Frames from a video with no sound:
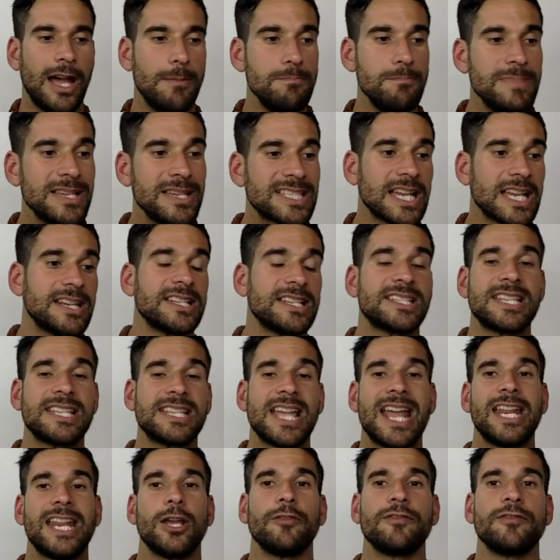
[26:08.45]

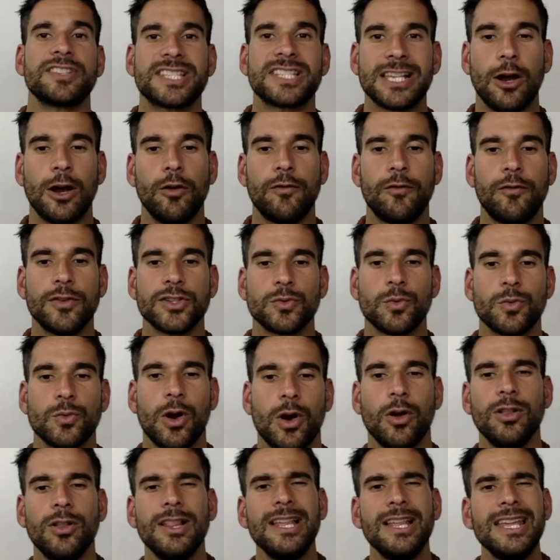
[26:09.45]
misunderstanding of self as
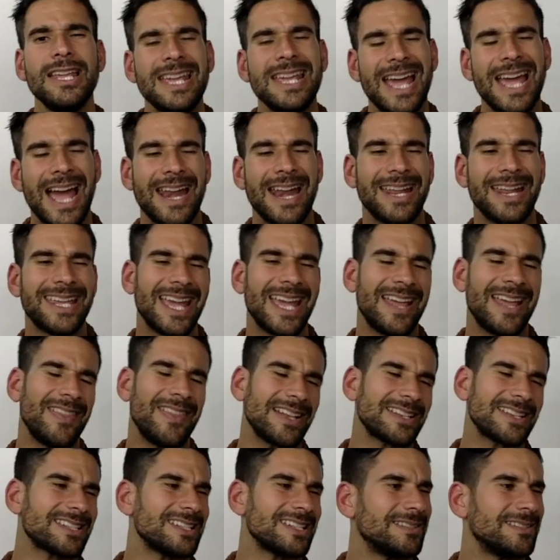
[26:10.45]
well. And again,
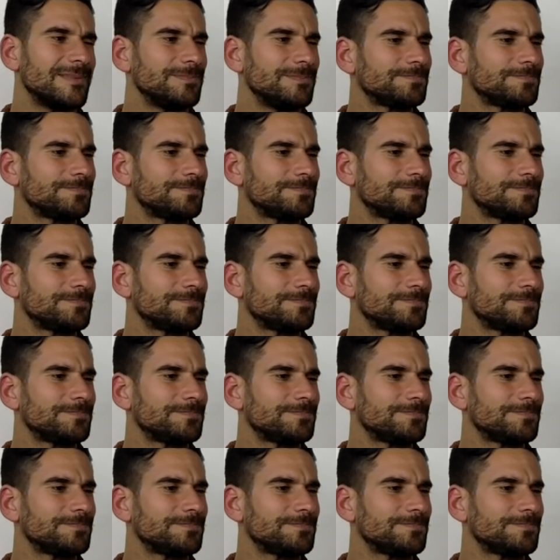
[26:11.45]
it's a